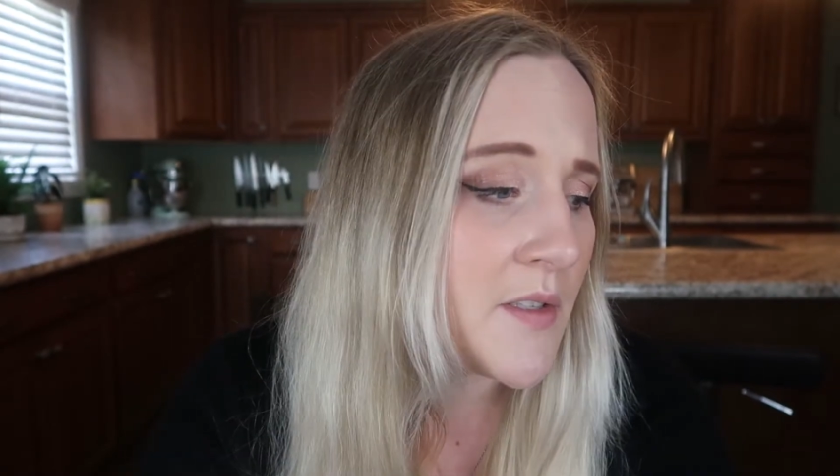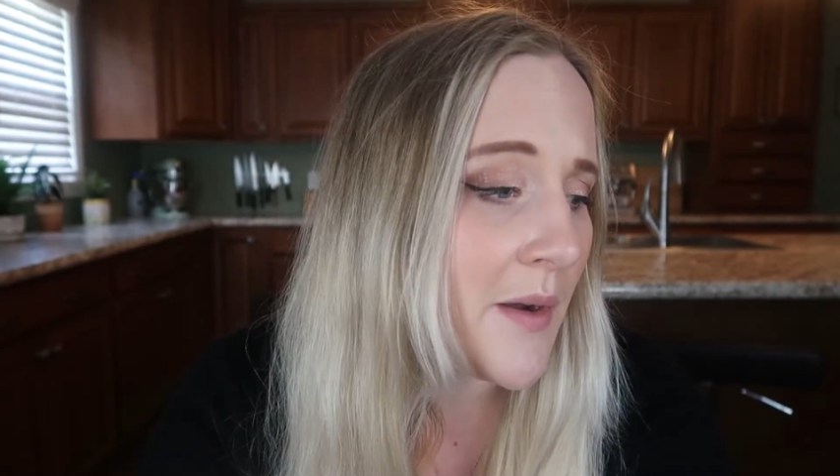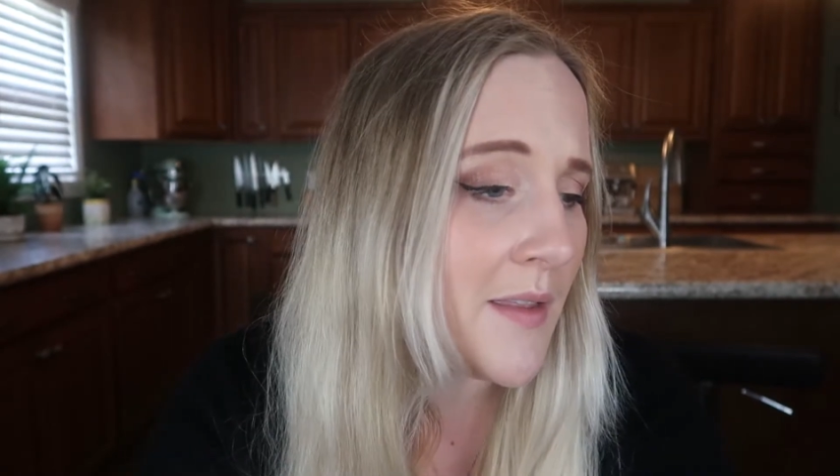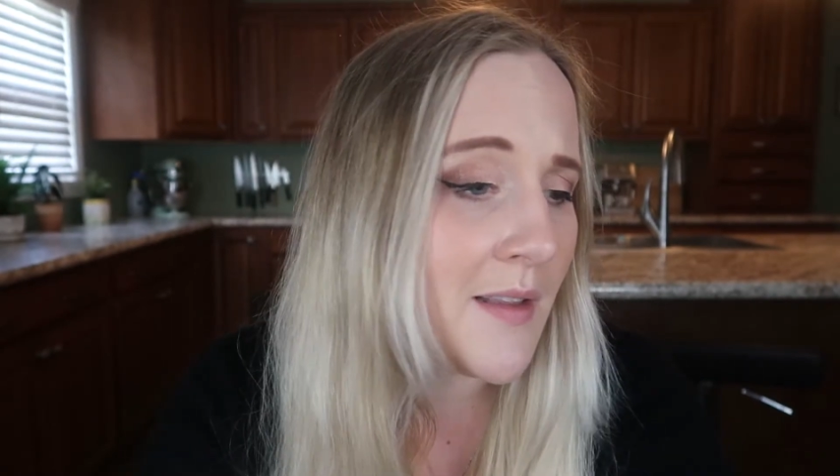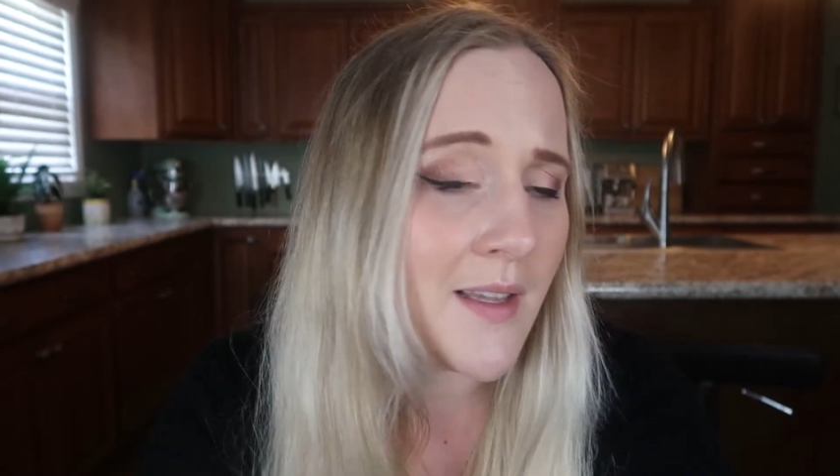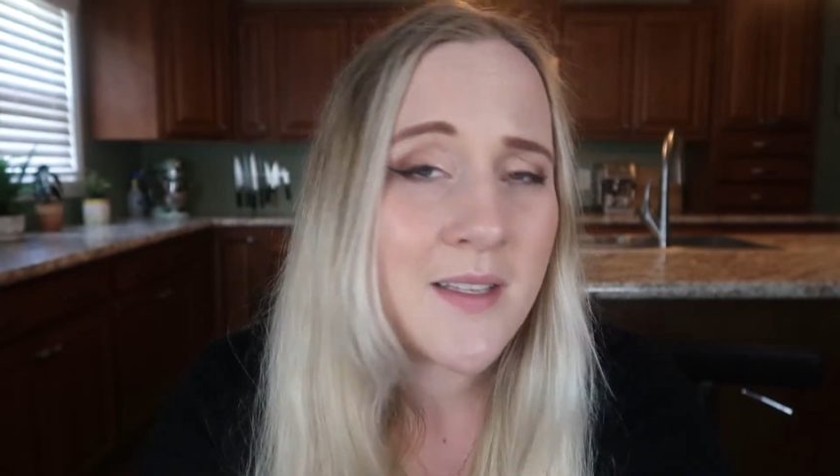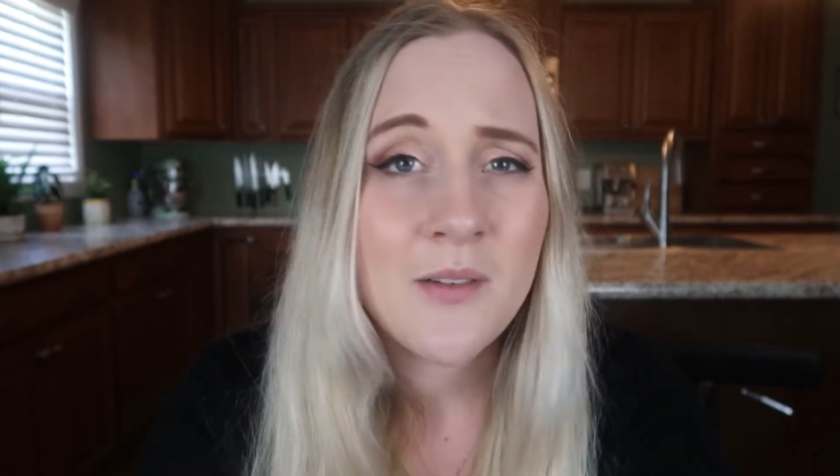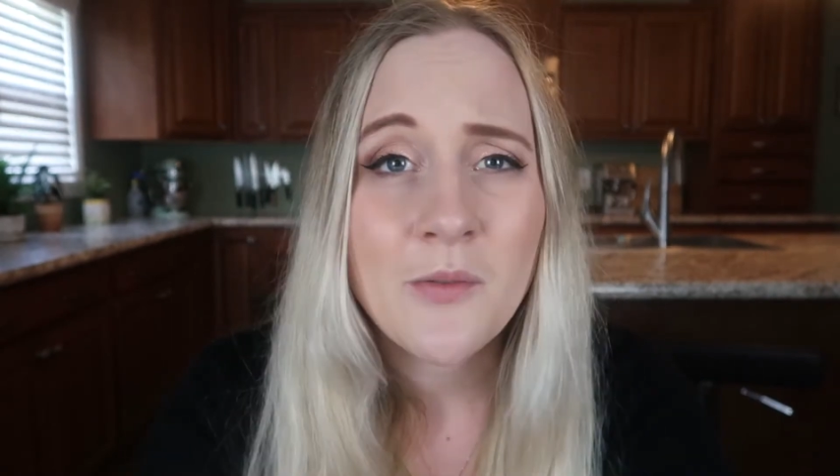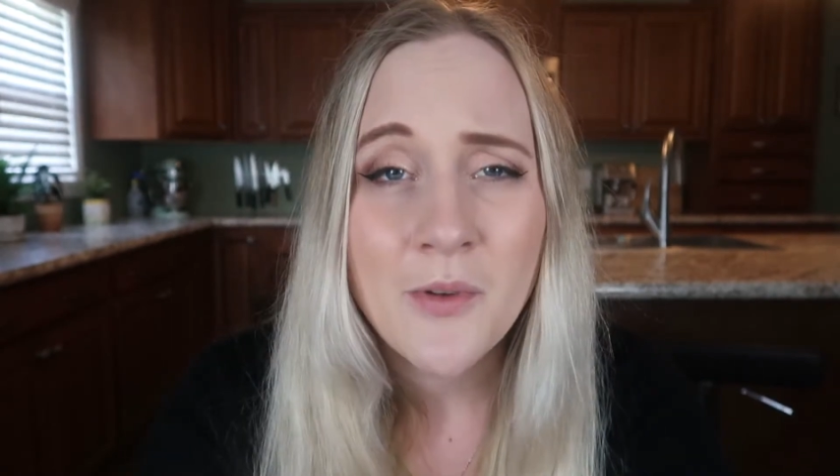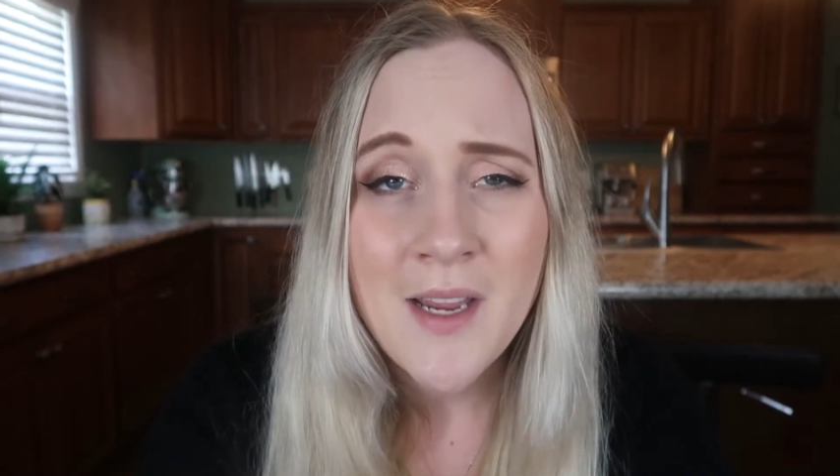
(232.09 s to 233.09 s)
so I think that's a
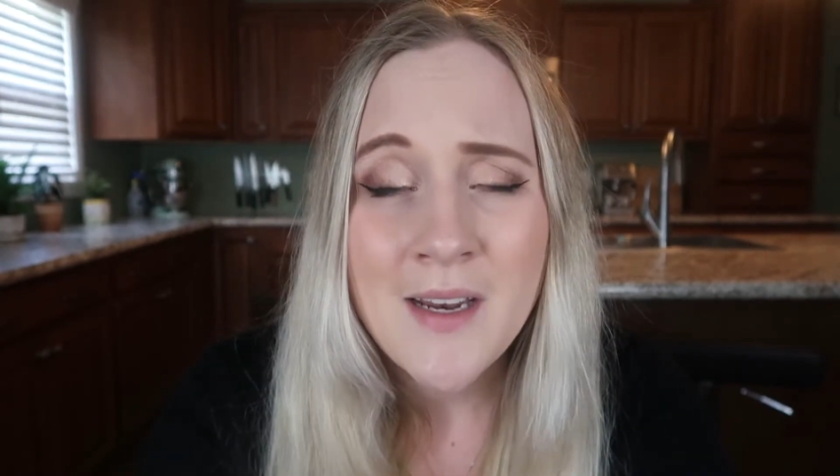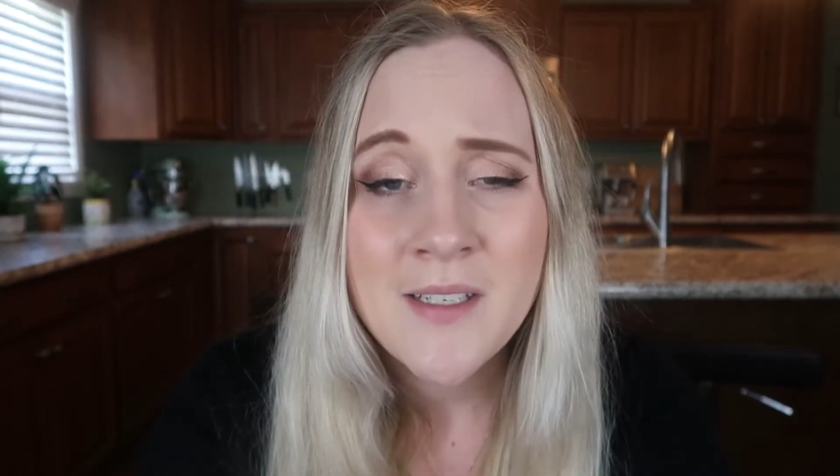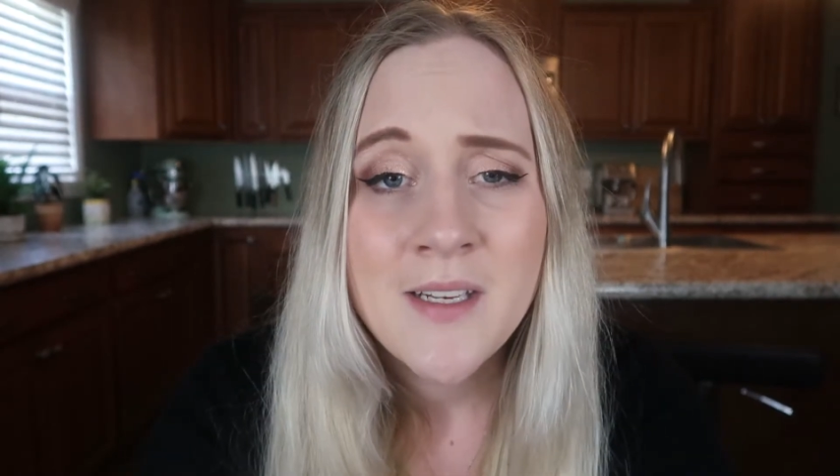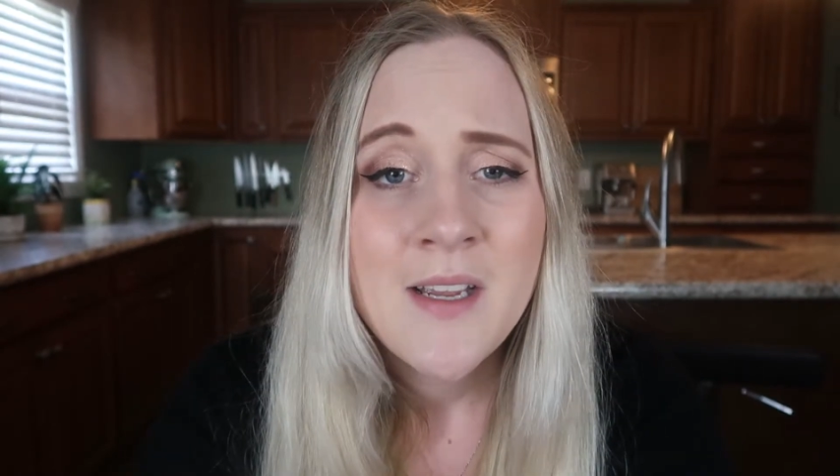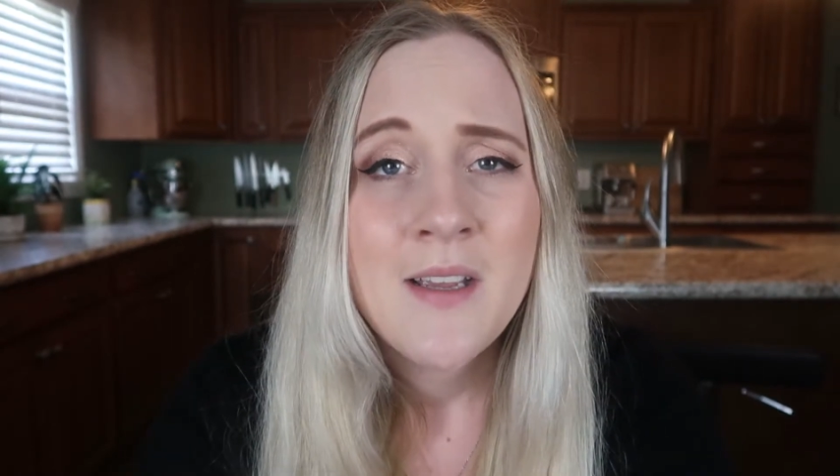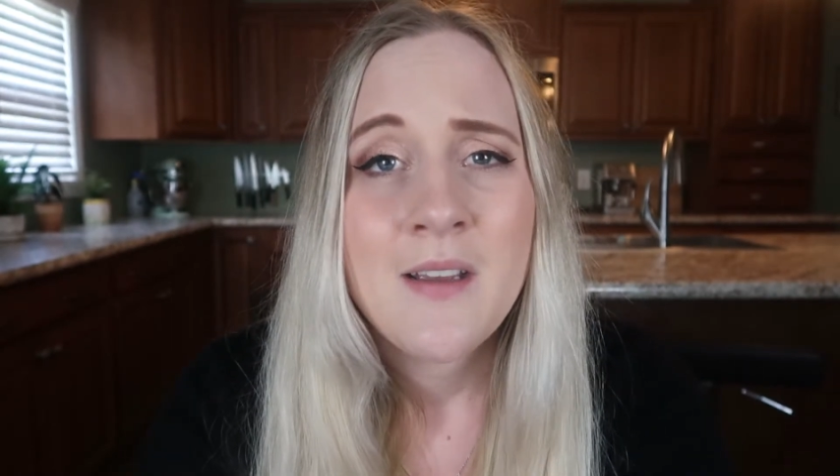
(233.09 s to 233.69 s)
great